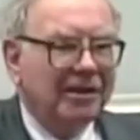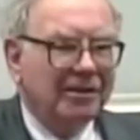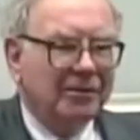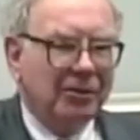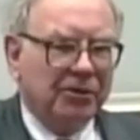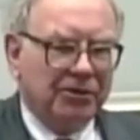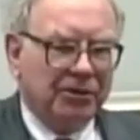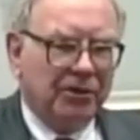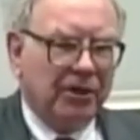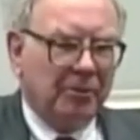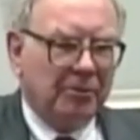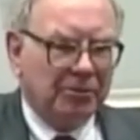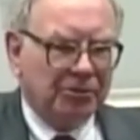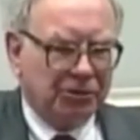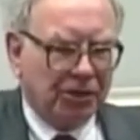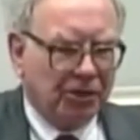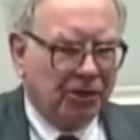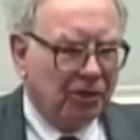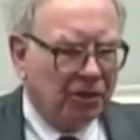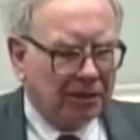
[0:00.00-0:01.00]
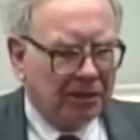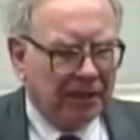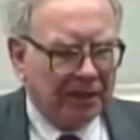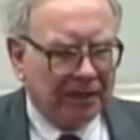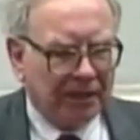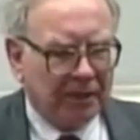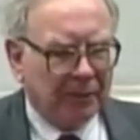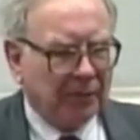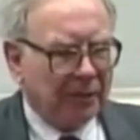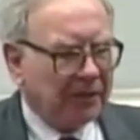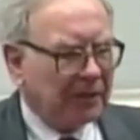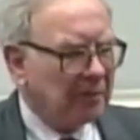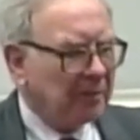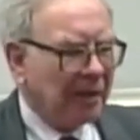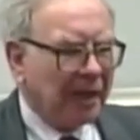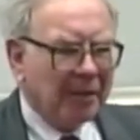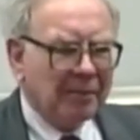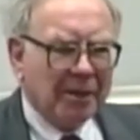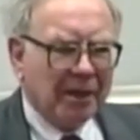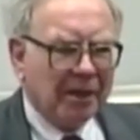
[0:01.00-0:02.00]
what the numbers are going to look like on Wrigley, but
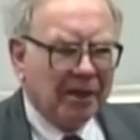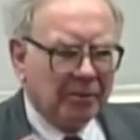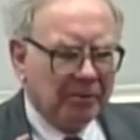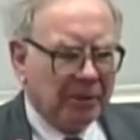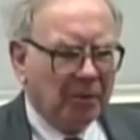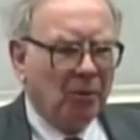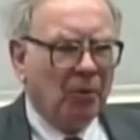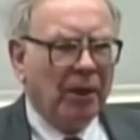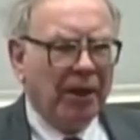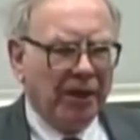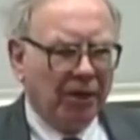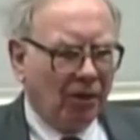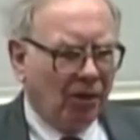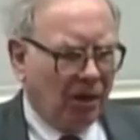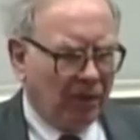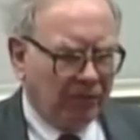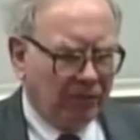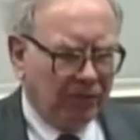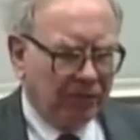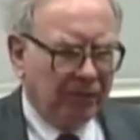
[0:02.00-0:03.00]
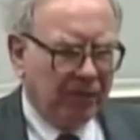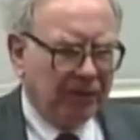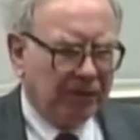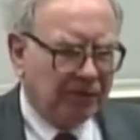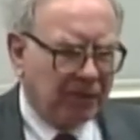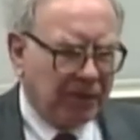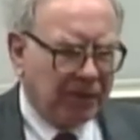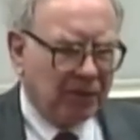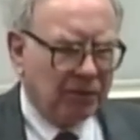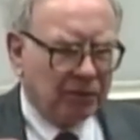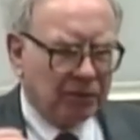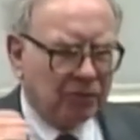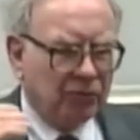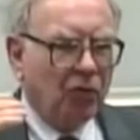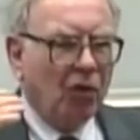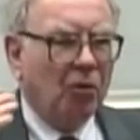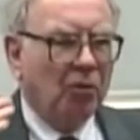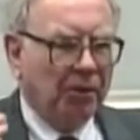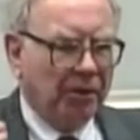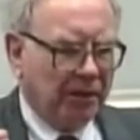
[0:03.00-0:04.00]
I'm not going to be way off if I try to look
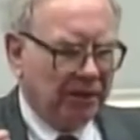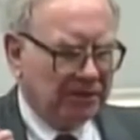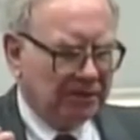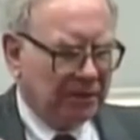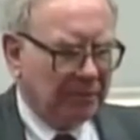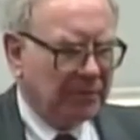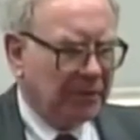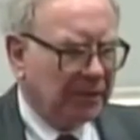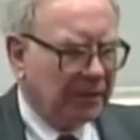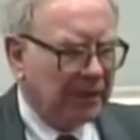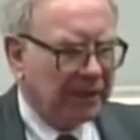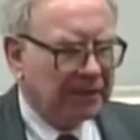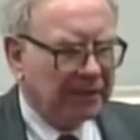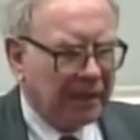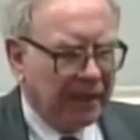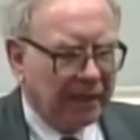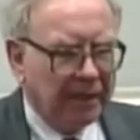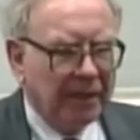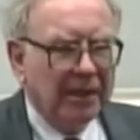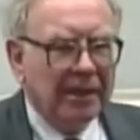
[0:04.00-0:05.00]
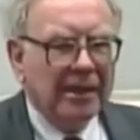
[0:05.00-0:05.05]
forward on something like that.